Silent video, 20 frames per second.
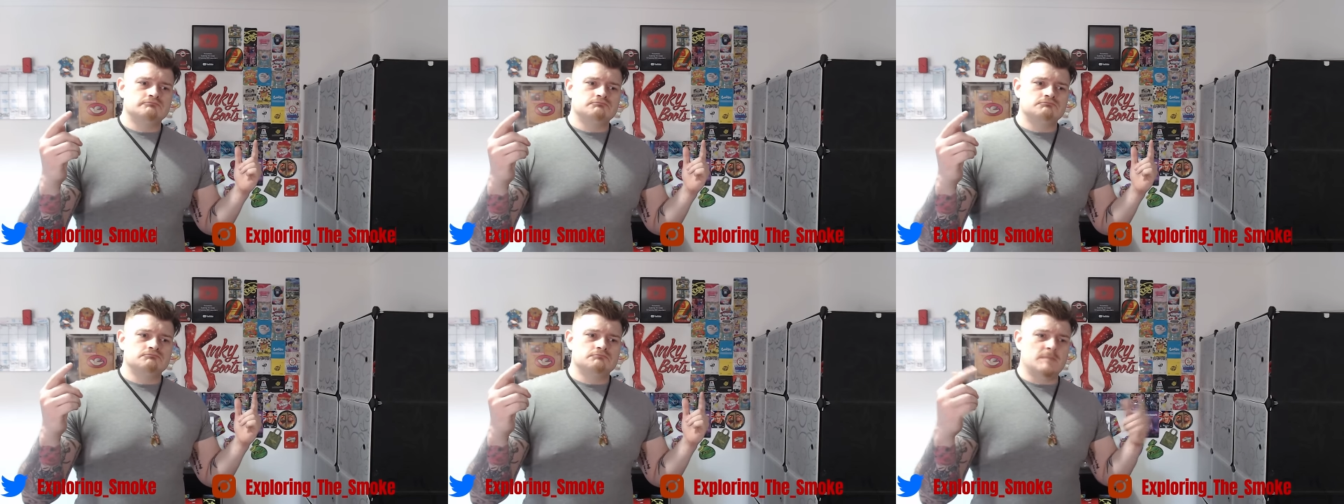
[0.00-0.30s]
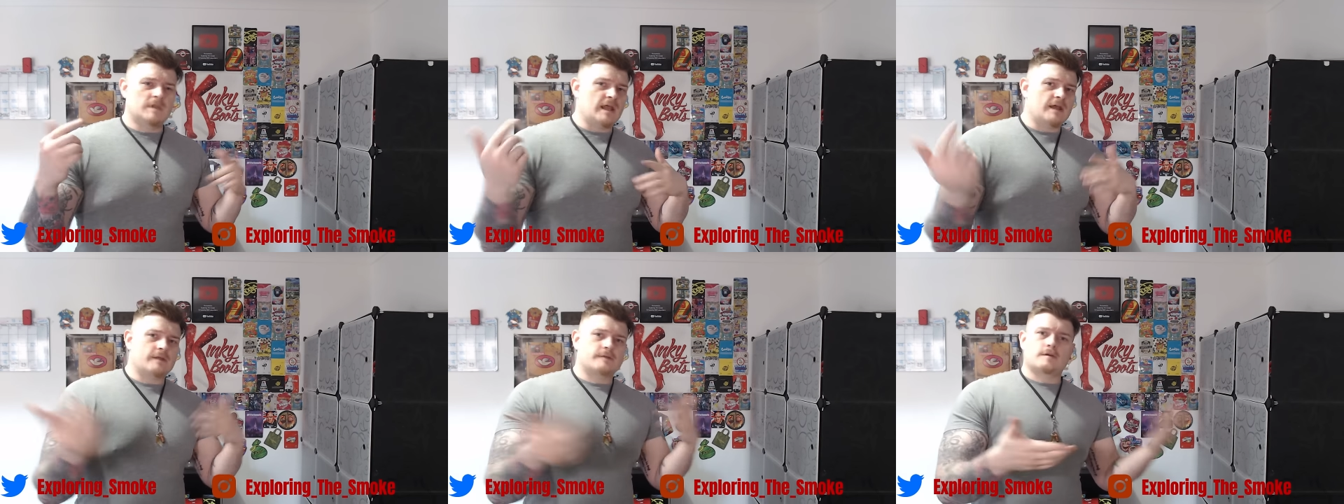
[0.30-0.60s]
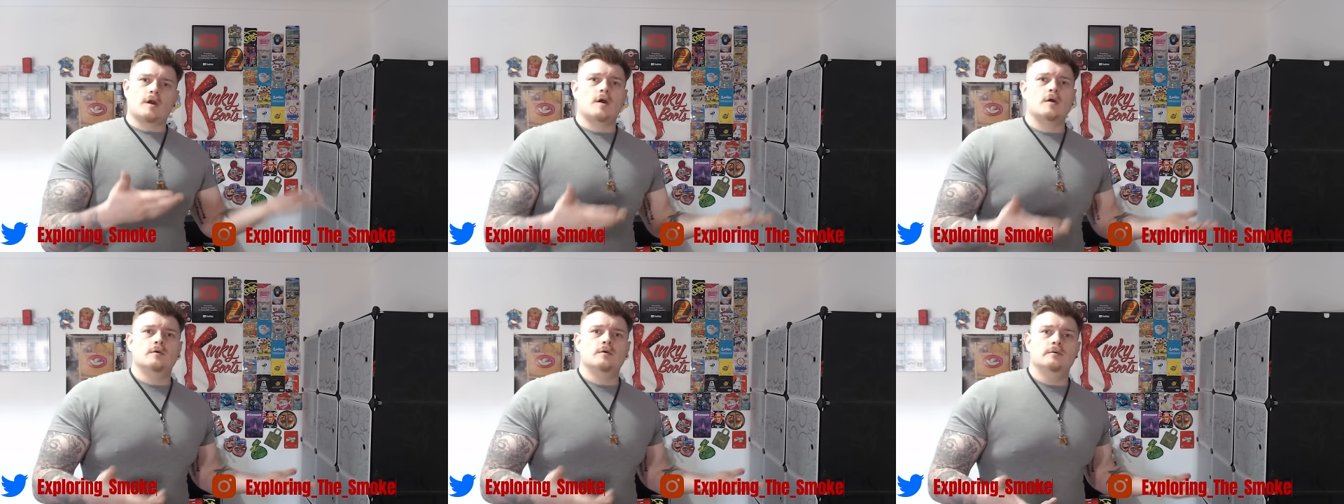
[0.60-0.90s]
let's
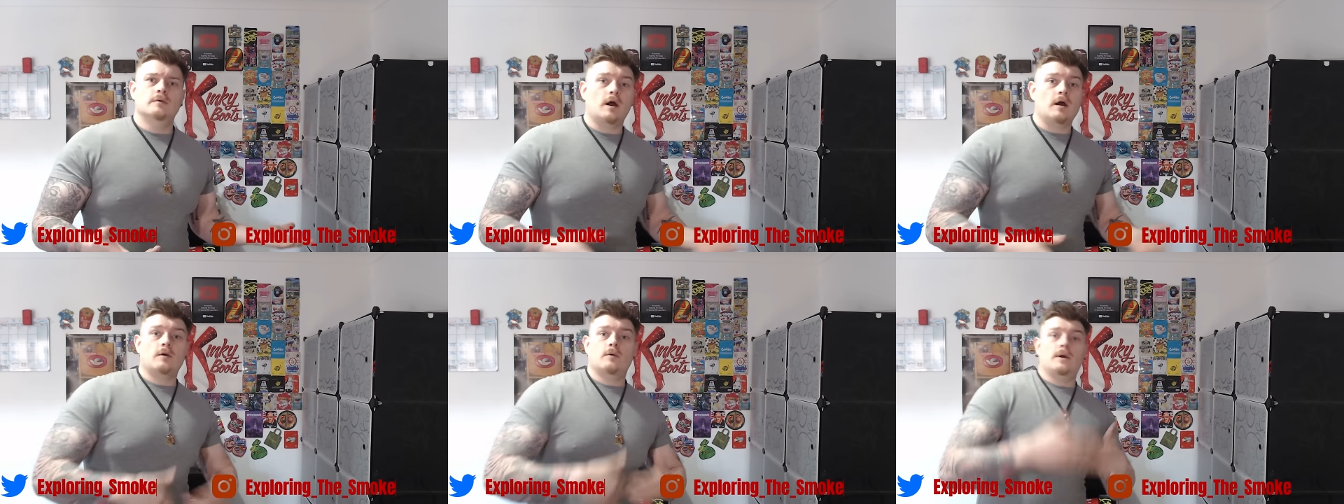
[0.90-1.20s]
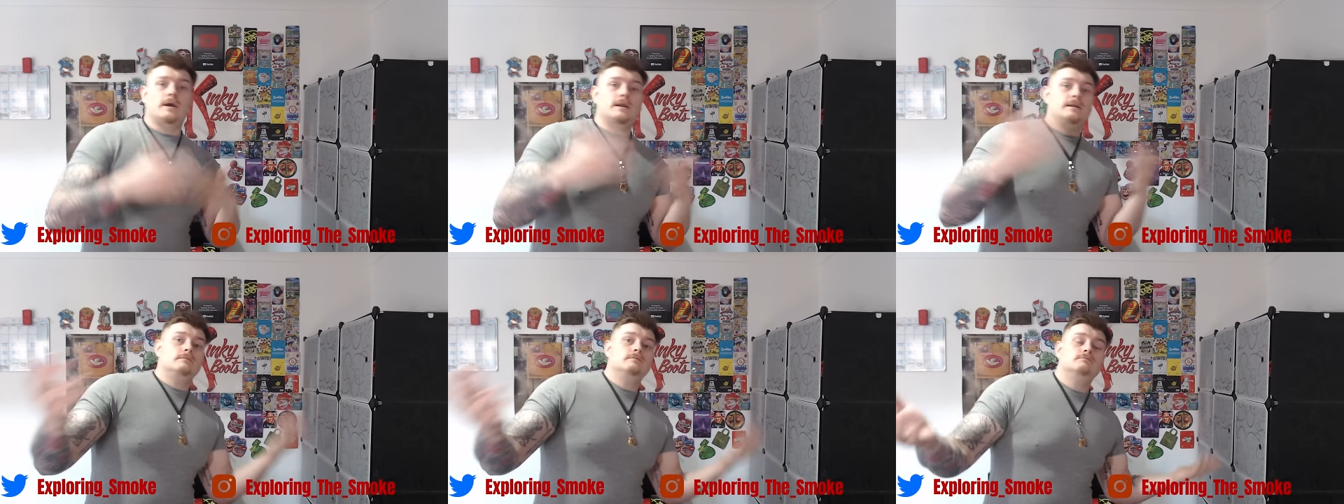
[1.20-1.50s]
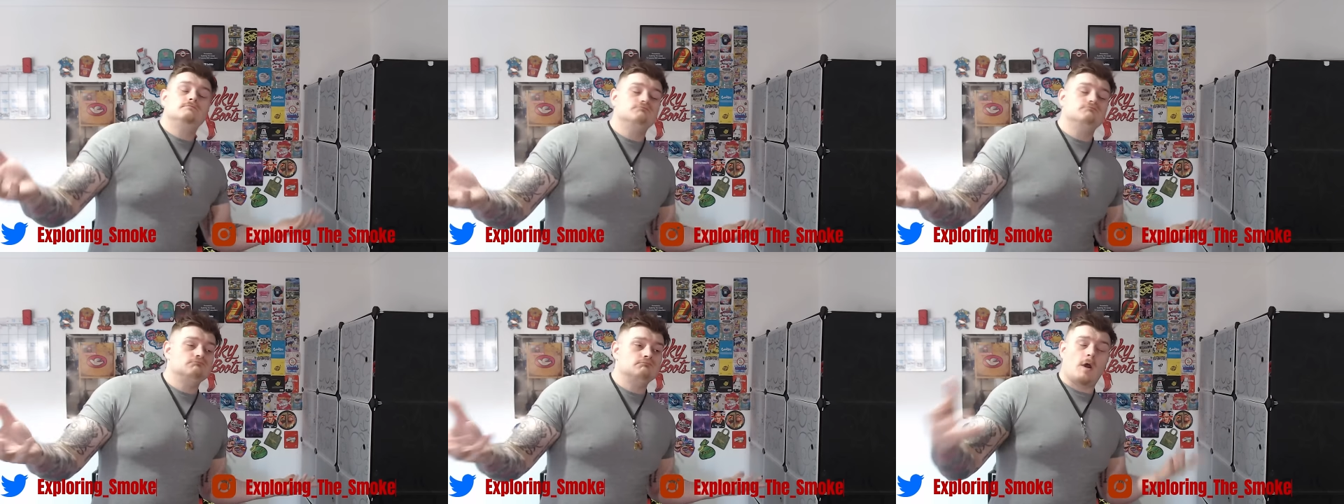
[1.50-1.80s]
go. Oh, and
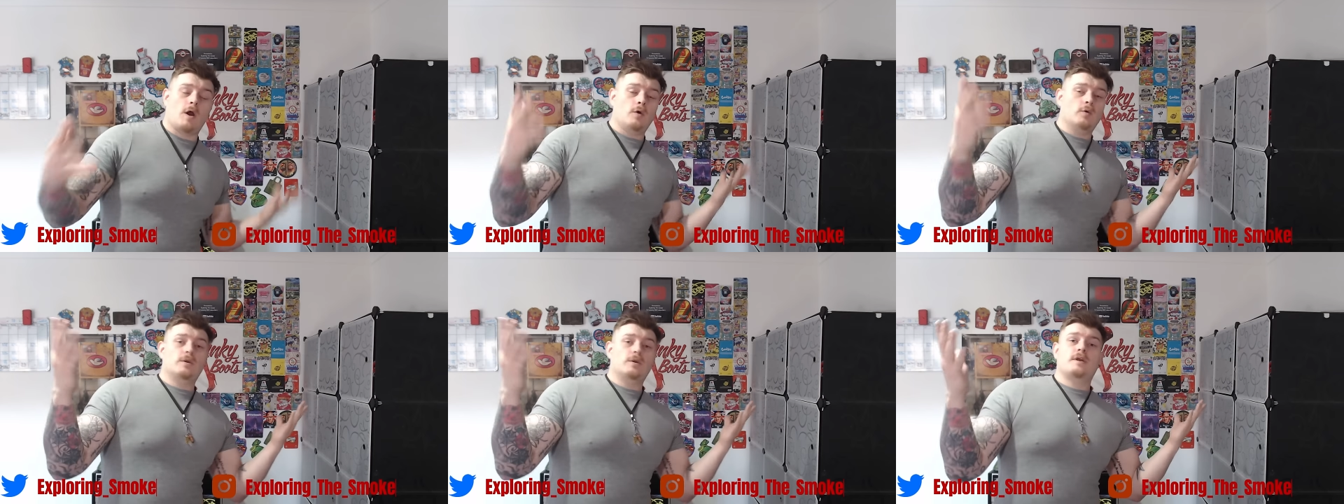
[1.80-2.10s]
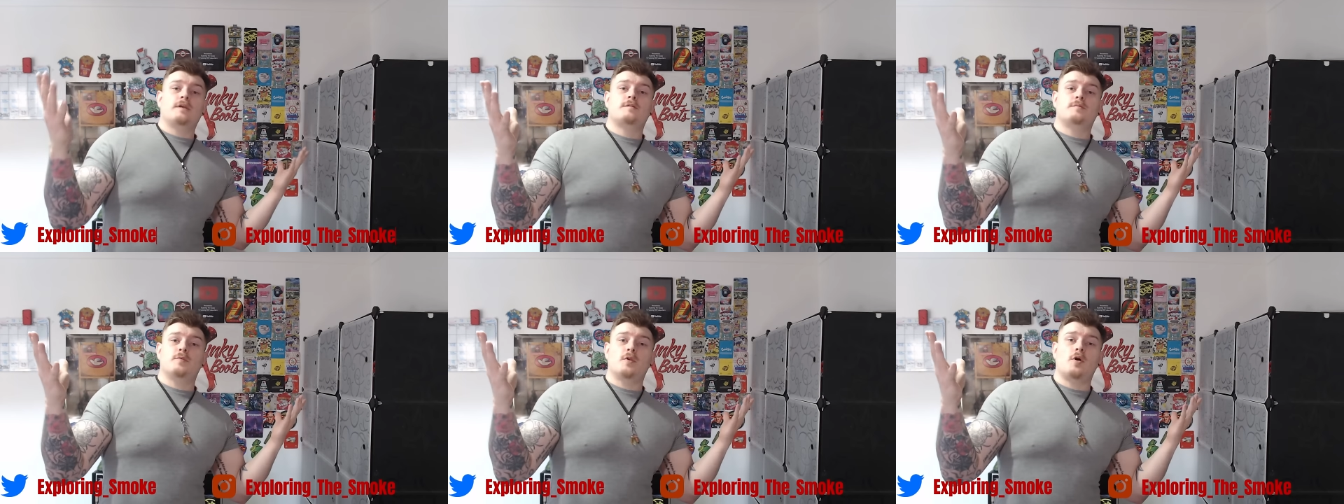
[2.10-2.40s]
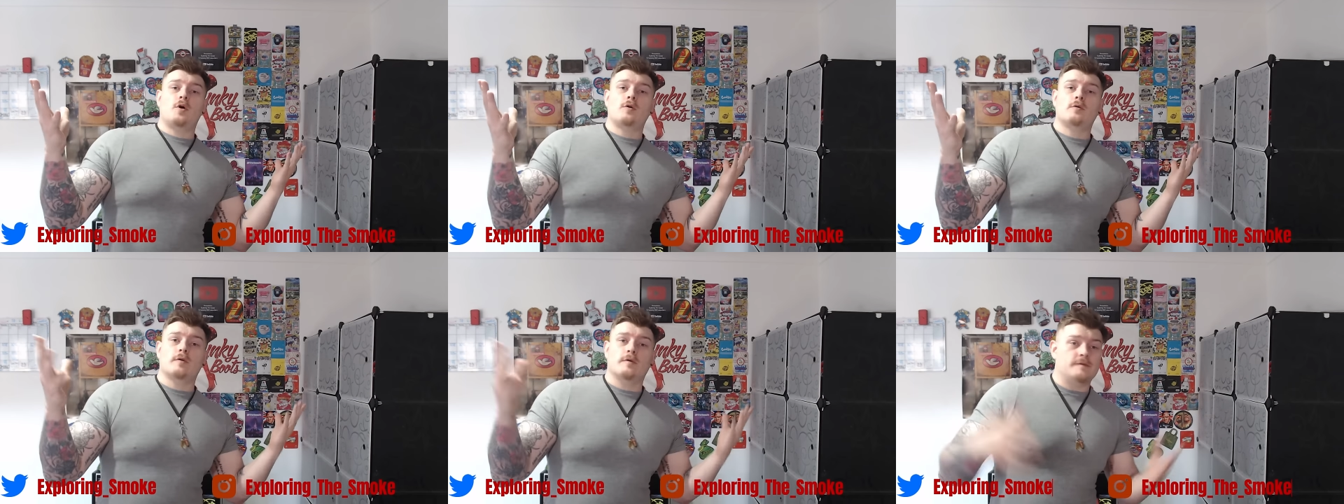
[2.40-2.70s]
old
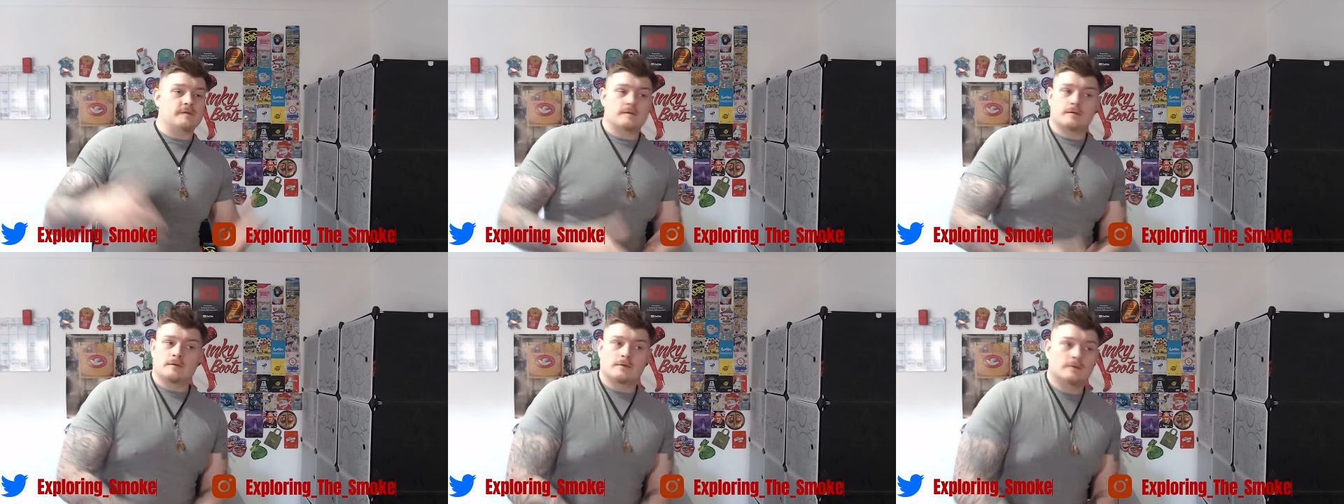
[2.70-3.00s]
explorers,